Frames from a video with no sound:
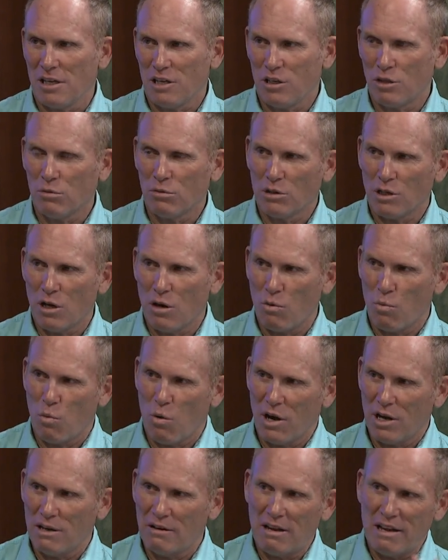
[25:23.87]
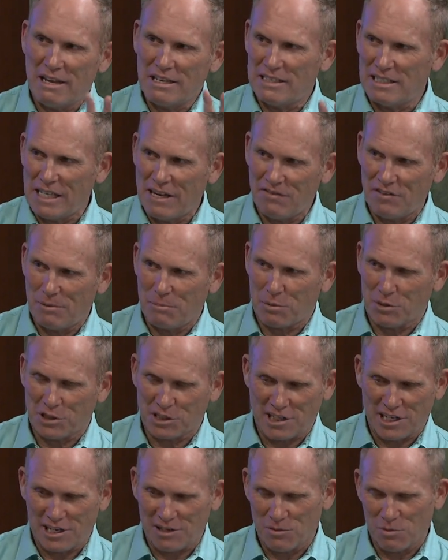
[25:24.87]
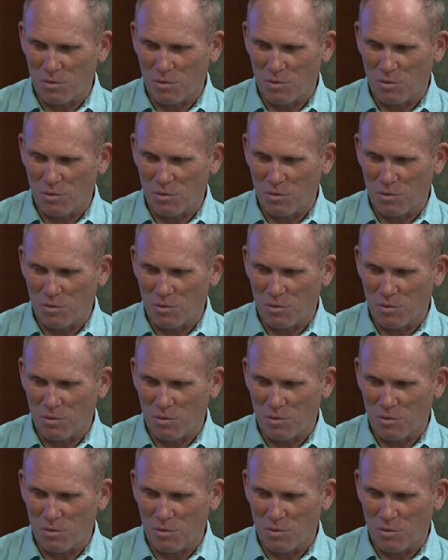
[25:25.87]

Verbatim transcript: You will know one seventy percent,